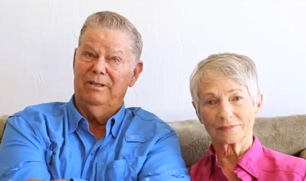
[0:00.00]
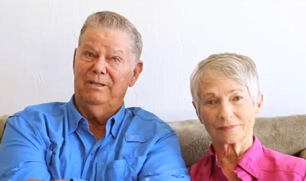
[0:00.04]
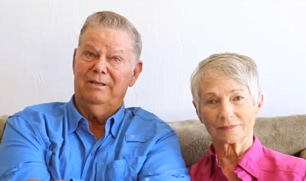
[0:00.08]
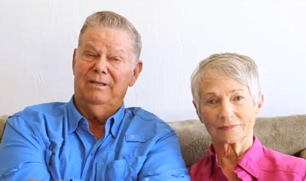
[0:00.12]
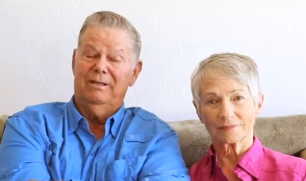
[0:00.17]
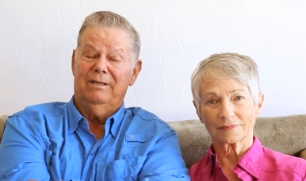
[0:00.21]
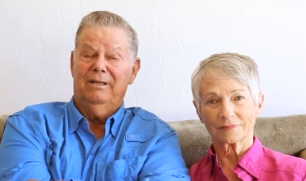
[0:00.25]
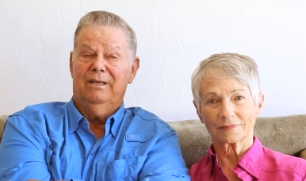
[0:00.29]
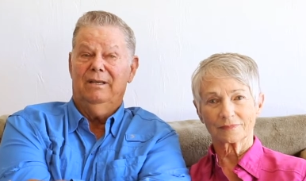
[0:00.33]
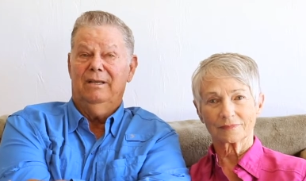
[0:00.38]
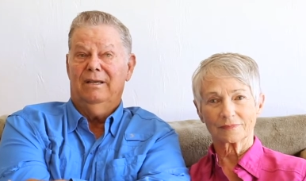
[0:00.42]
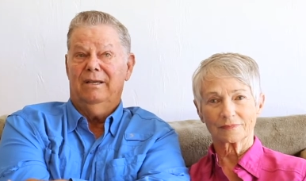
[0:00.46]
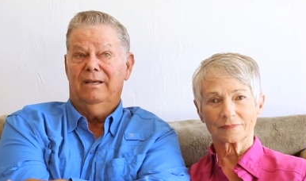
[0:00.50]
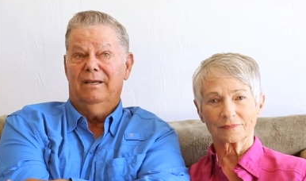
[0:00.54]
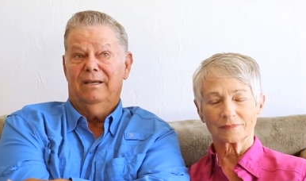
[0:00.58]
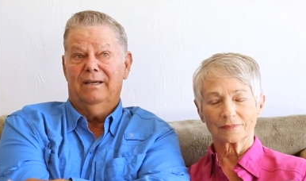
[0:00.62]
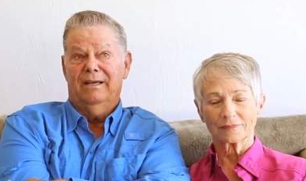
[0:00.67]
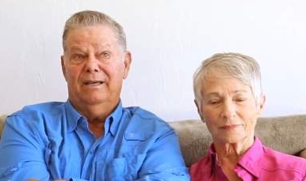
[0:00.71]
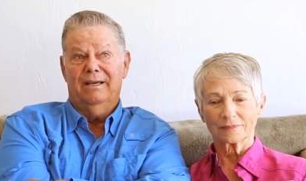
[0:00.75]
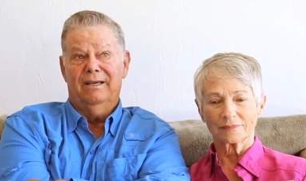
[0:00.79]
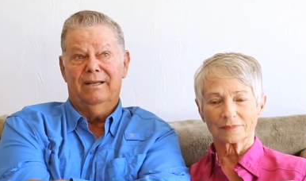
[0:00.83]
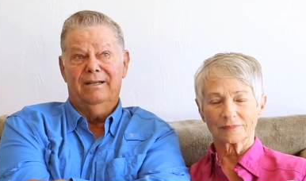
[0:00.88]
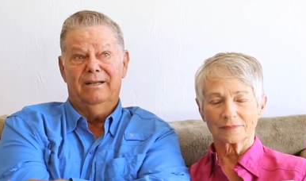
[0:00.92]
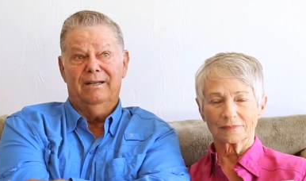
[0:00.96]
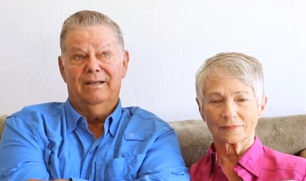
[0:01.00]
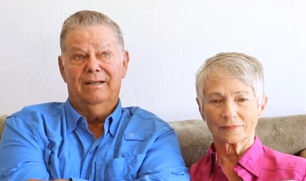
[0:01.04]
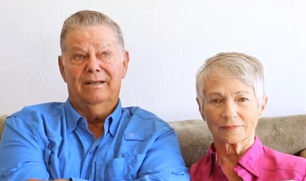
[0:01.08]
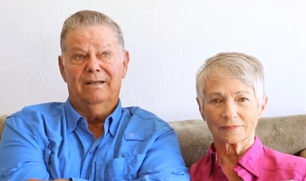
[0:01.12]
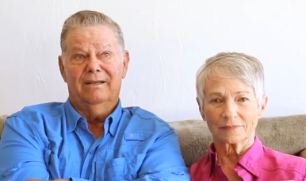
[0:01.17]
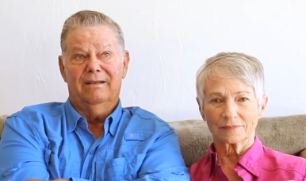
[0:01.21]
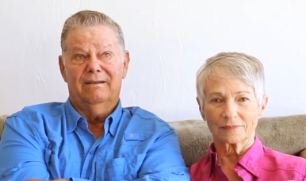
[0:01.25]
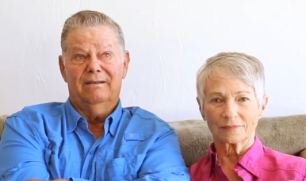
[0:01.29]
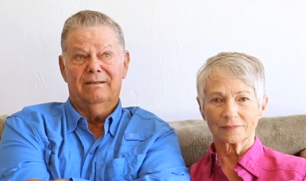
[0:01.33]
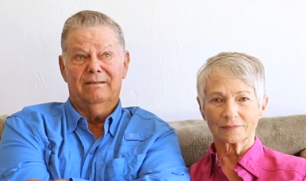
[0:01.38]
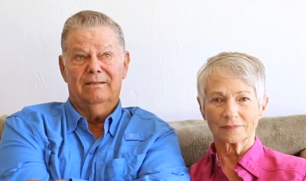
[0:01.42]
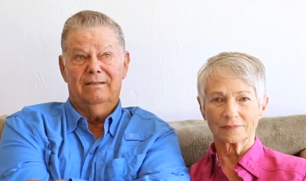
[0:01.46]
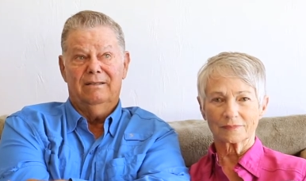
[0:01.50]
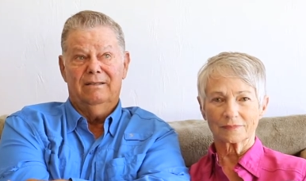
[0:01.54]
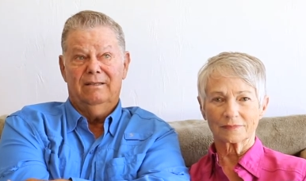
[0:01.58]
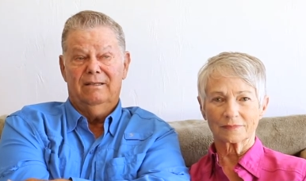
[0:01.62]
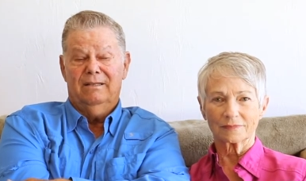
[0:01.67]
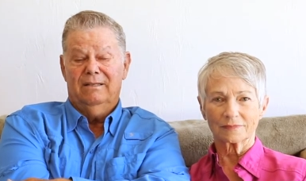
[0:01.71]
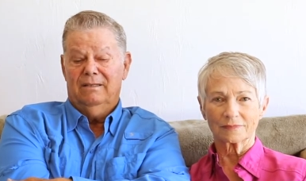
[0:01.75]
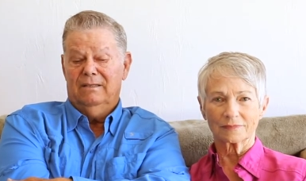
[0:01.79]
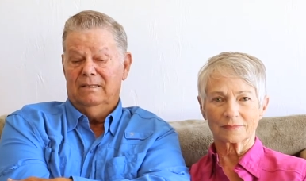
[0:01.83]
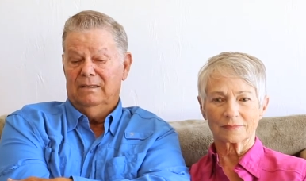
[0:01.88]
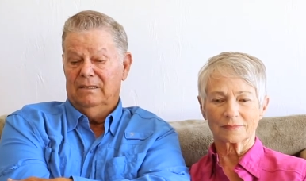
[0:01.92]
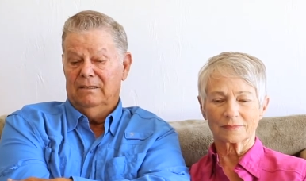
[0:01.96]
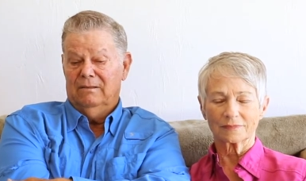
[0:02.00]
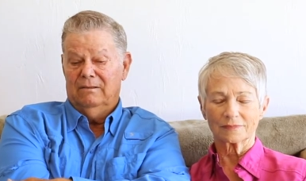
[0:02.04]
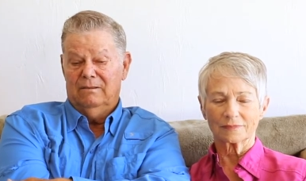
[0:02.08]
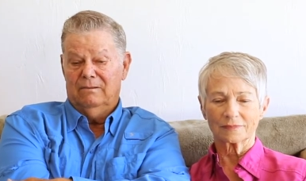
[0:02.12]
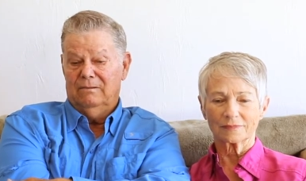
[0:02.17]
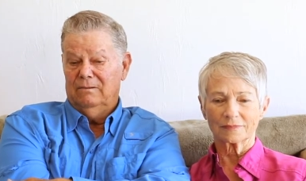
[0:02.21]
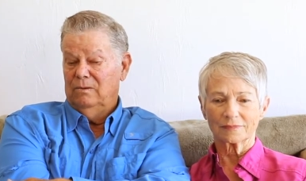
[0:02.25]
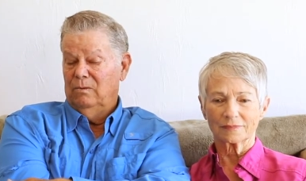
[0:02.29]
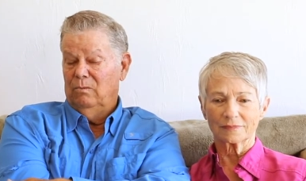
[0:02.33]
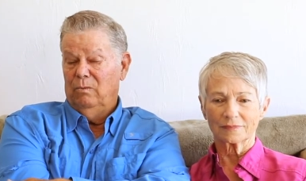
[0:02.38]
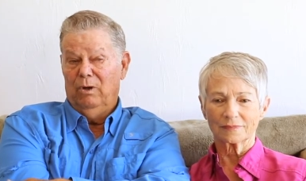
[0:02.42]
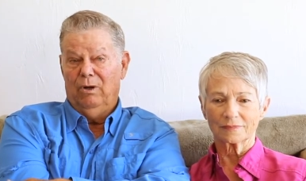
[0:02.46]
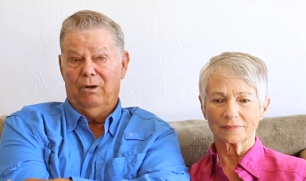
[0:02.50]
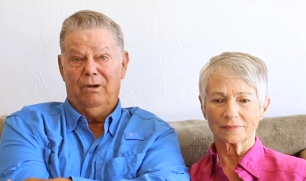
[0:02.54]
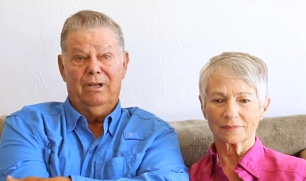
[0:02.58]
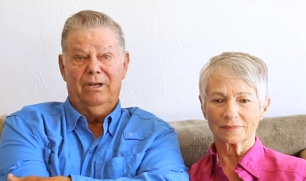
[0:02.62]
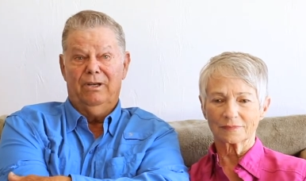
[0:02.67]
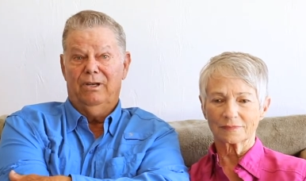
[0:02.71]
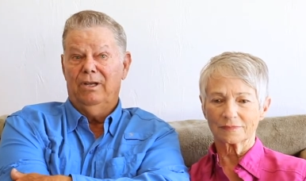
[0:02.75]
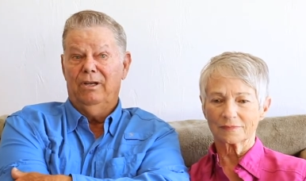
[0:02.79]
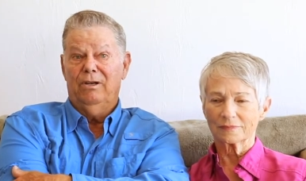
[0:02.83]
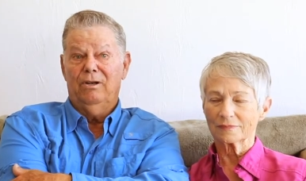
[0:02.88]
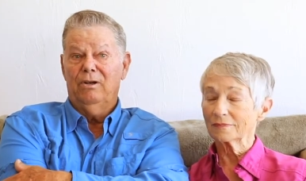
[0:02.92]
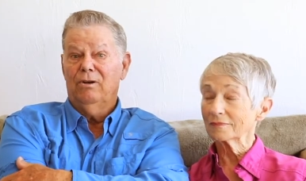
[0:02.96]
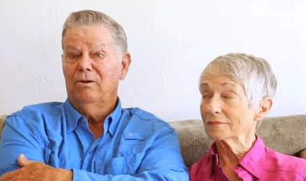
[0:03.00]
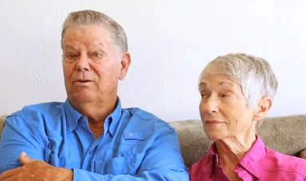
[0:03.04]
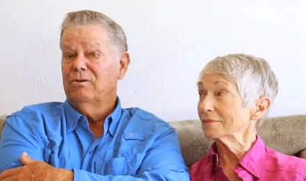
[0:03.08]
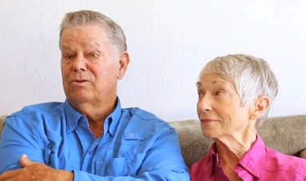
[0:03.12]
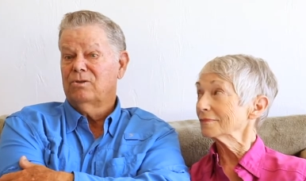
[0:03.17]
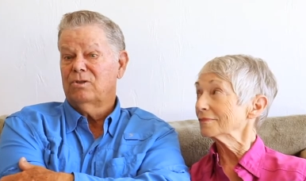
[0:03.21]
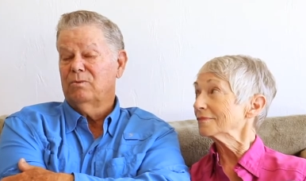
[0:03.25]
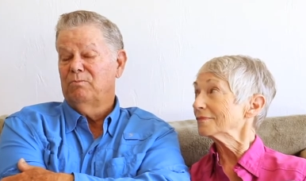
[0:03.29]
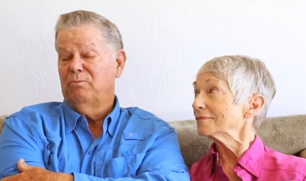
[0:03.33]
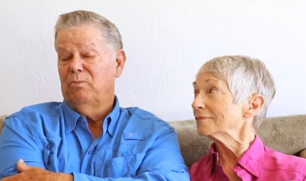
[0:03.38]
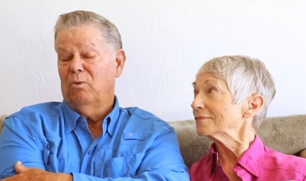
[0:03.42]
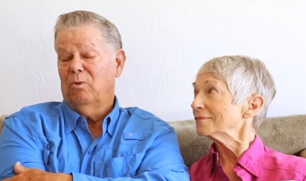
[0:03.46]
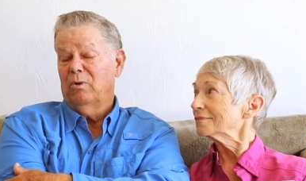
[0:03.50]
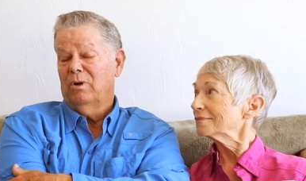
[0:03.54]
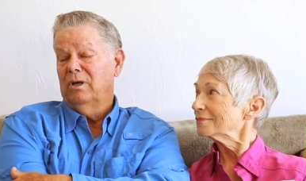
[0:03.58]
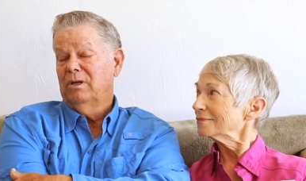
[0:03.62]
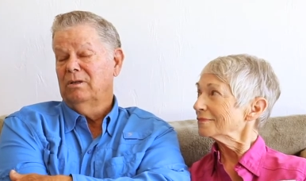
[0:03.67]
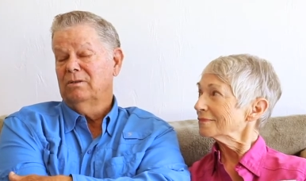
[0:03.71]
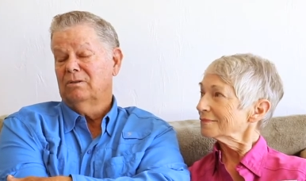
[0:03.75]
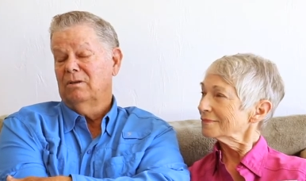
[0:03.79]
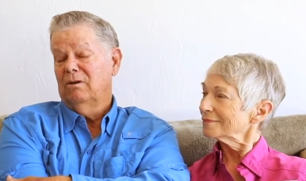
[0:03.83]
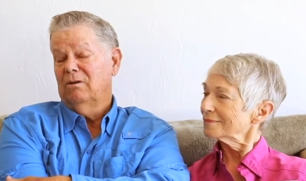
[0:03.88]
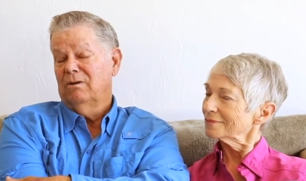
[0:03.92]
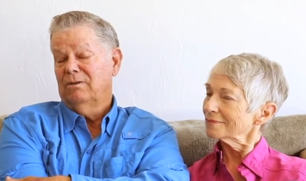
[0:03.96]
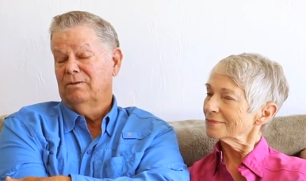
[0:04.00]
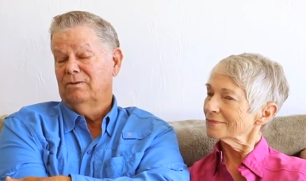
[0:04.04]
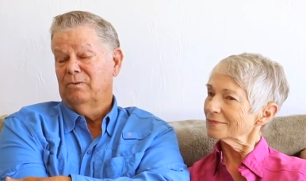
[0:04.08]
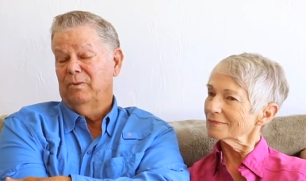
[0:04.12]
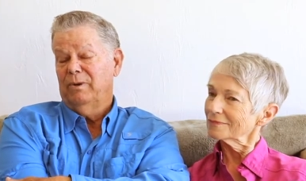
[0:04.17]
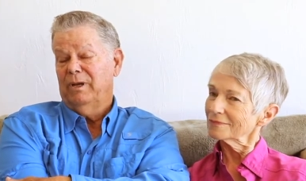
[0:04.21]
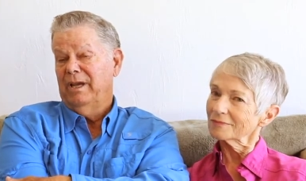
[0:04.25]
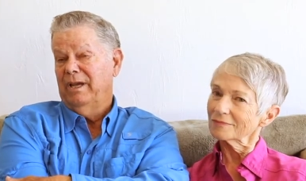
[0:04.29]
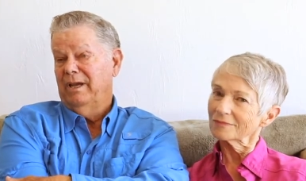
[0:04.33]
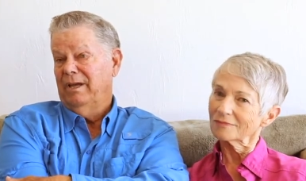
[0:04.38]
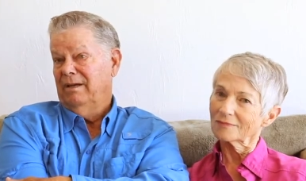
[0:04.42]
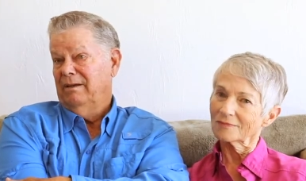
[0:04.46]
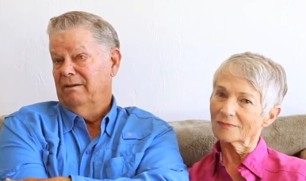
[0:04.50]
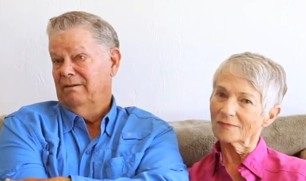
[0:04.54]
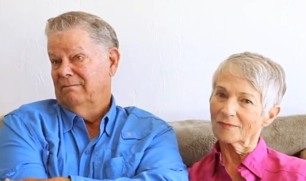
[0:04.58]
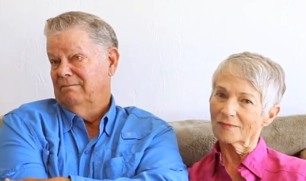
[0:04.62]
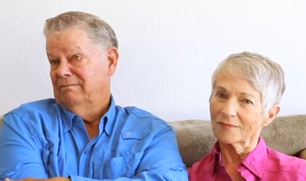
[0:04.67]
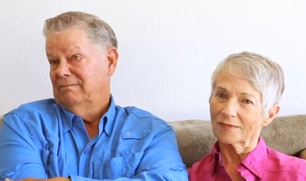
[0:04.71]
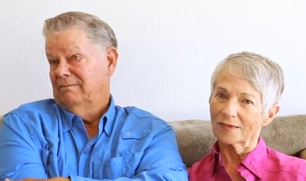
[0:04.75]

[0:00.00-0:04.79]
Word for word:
Speaker 1: it, and uh, we'll continue to support it as long as we can.